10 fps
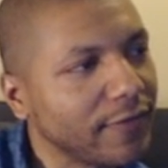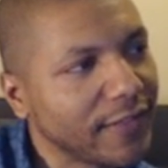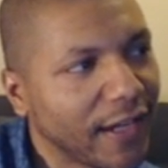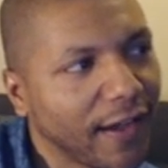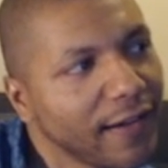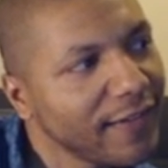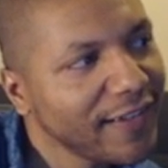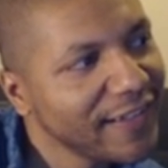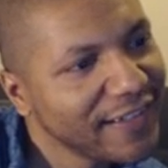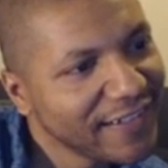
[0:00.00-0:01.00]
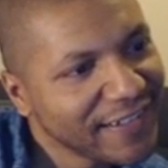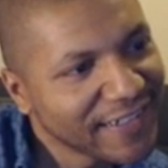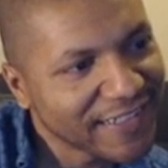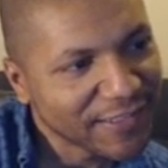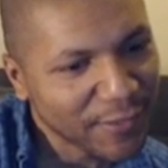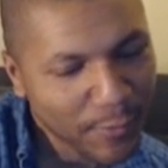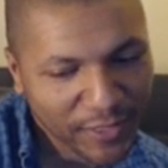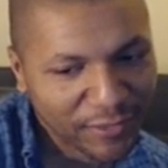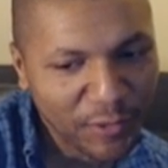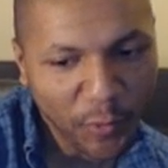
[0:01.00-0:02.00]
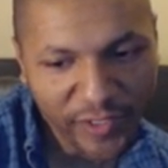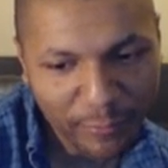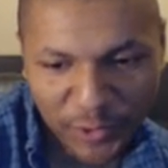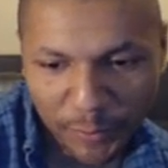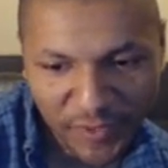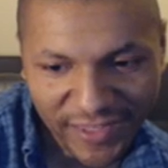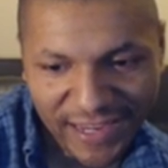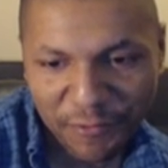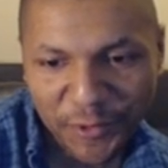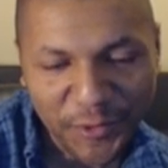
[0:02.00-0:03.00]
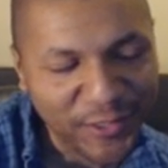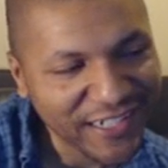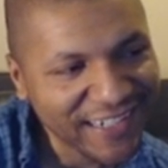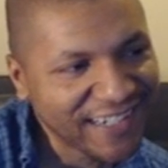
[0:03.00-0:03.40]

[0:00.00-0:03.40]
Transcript: Yeah, because if they make a new one, I'm jumping to that real quick.